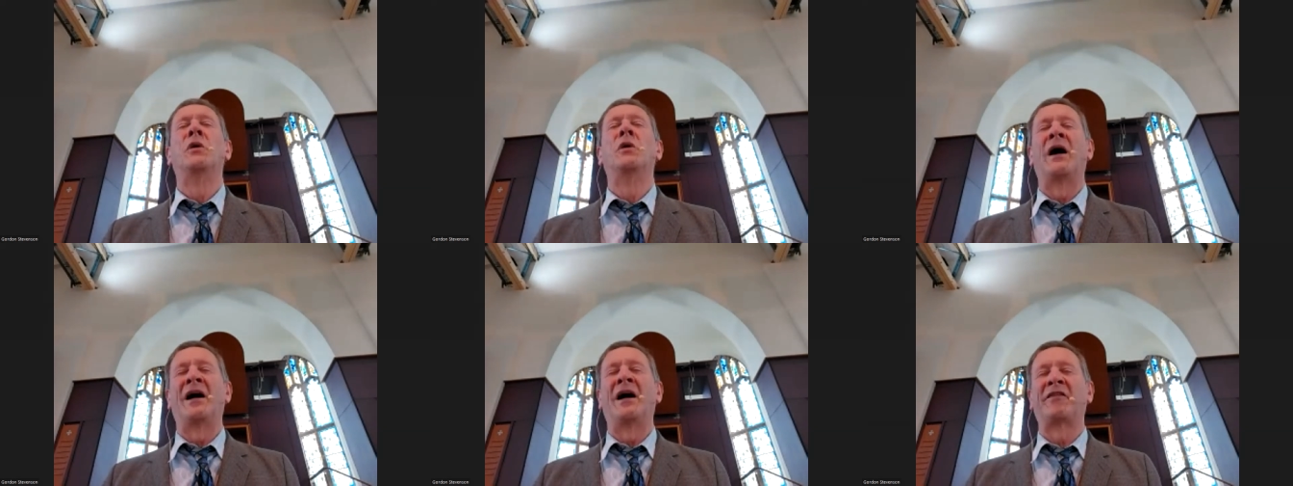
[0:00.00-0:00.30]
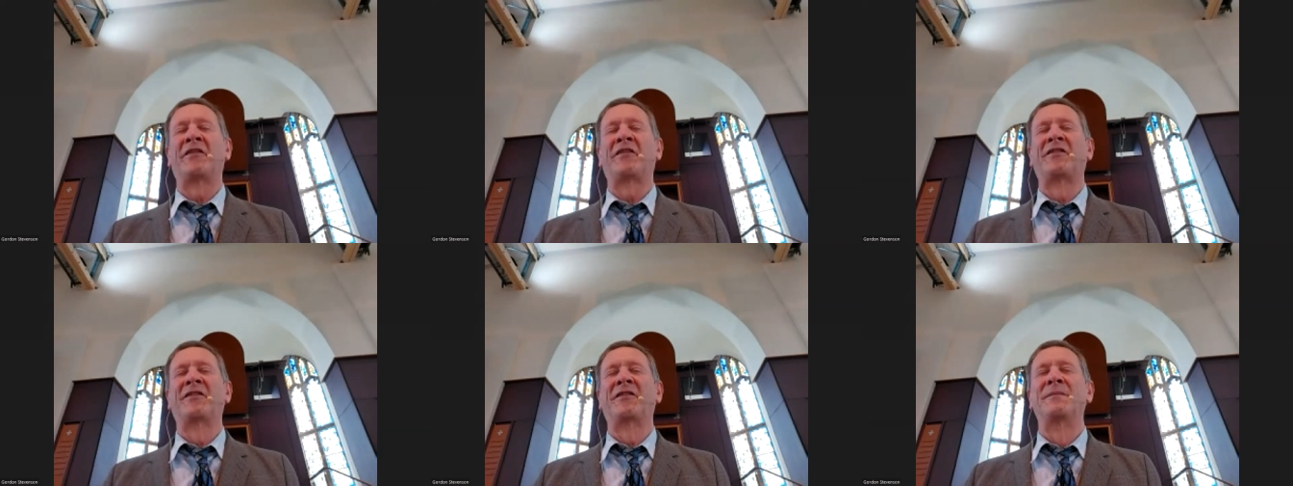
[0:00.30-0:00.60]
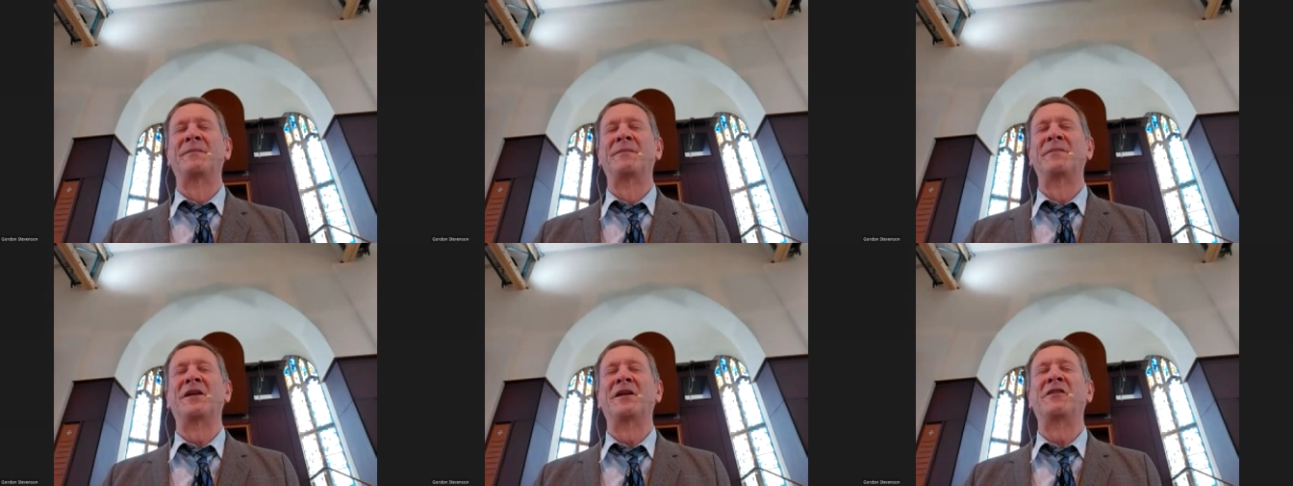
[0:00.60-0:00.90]
us
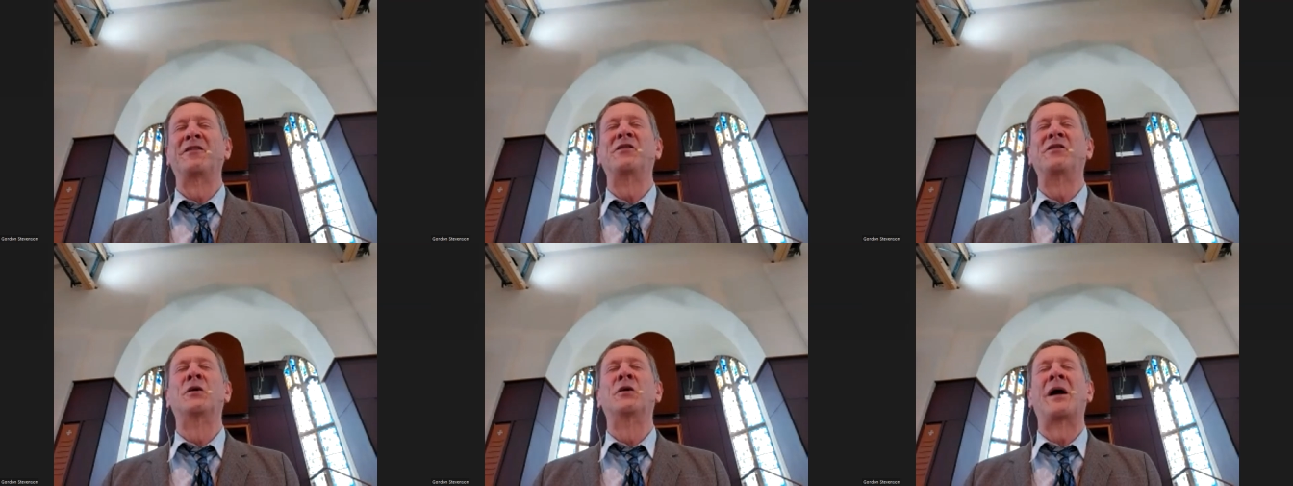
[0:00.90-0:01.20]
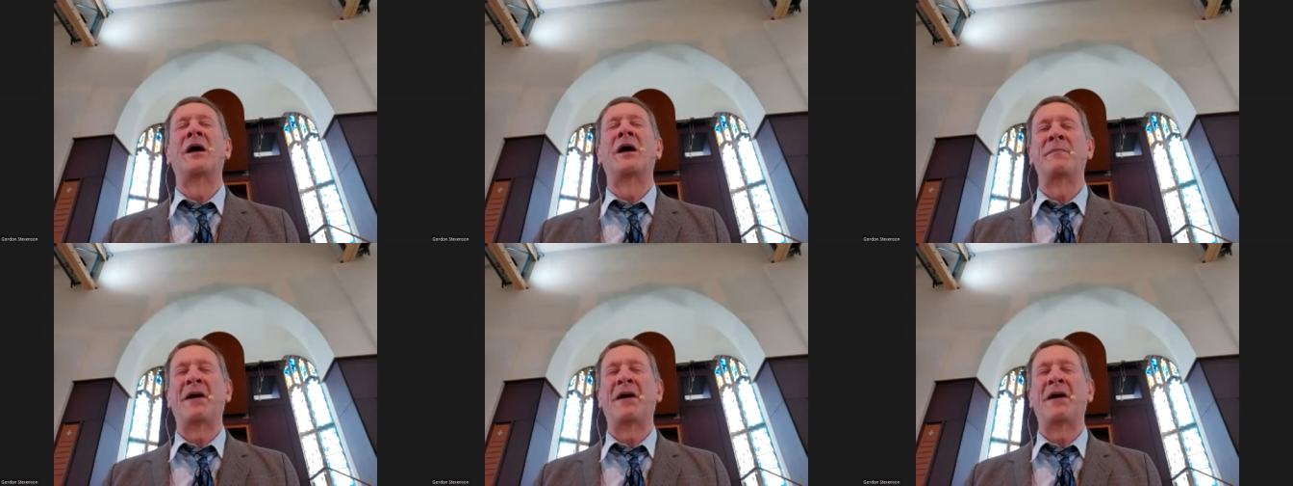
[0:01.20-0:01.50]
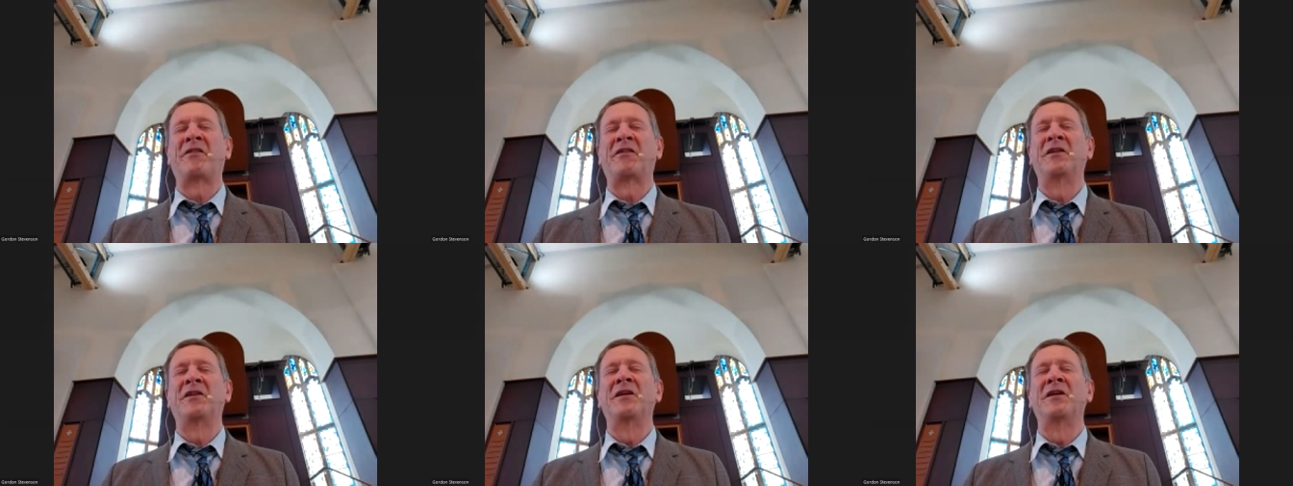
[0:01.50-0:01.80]
as your
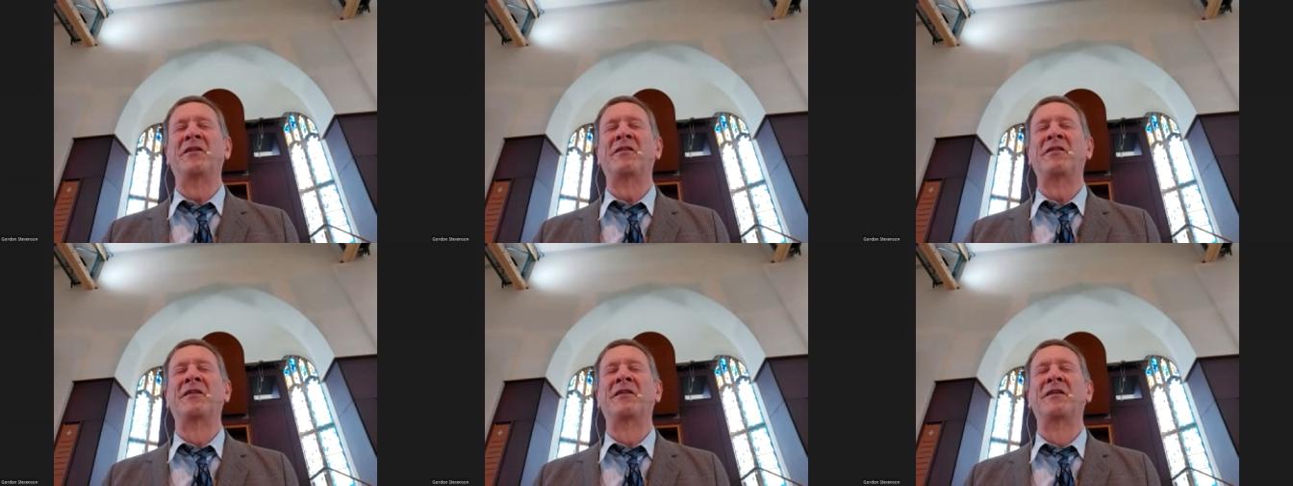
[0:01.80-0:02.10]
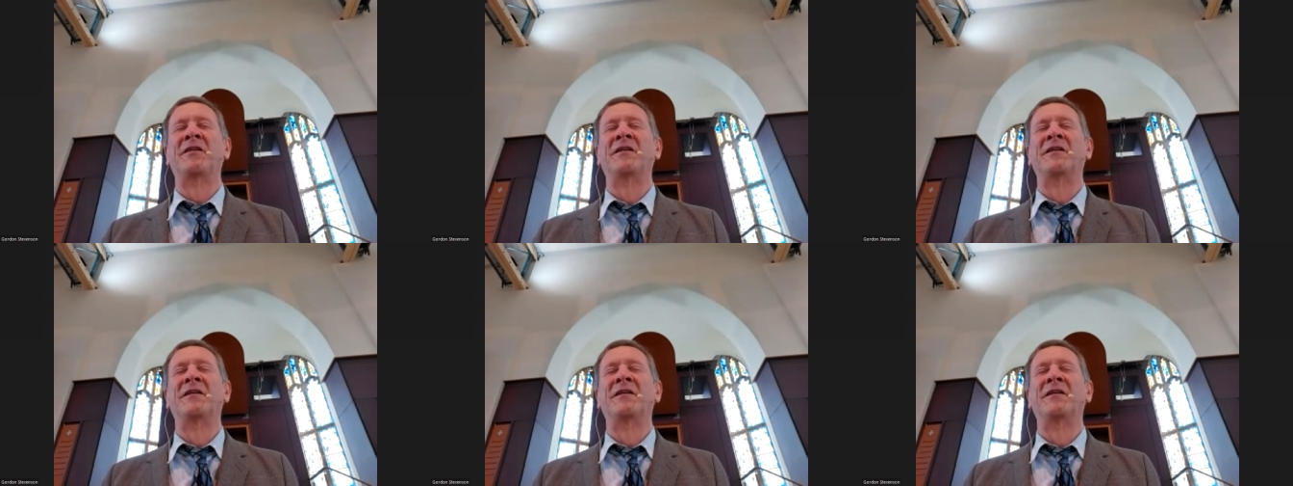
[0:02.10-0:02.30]
ambassadors.